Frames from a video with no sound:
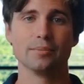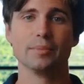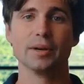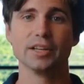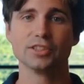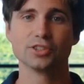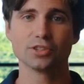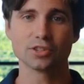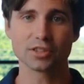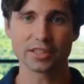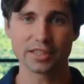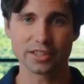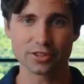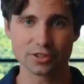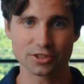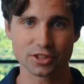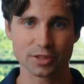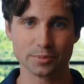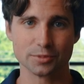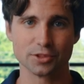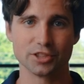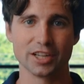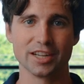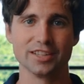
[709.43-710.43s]
major
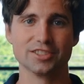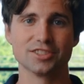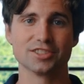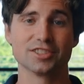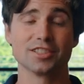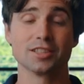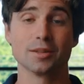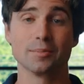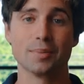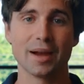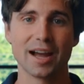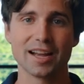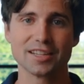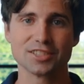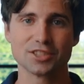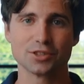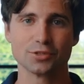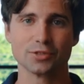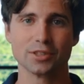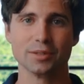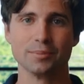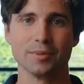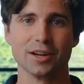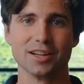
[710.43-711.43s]
leadership changes in the past
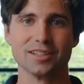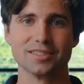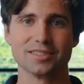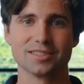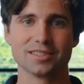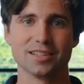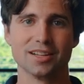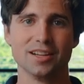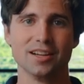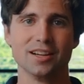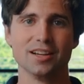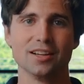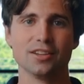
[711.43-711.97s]
3 months.